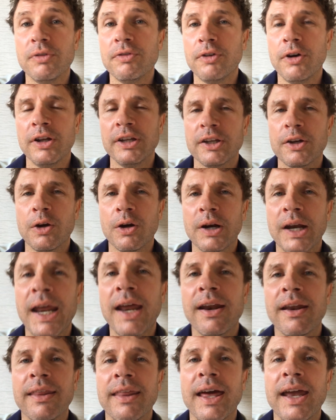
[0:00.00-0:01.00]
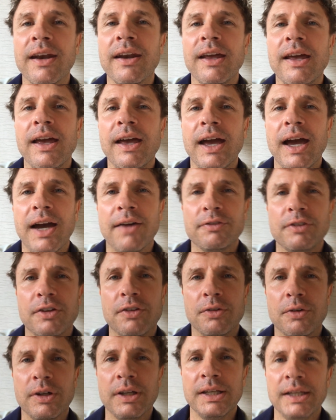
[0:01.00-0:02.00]
I finally got out of that after
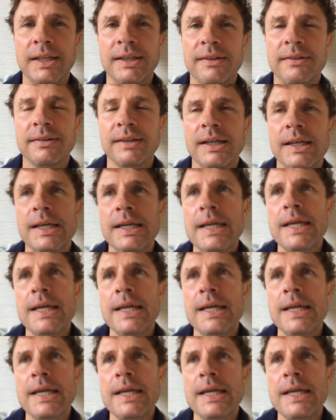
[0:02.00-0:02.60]
3 years.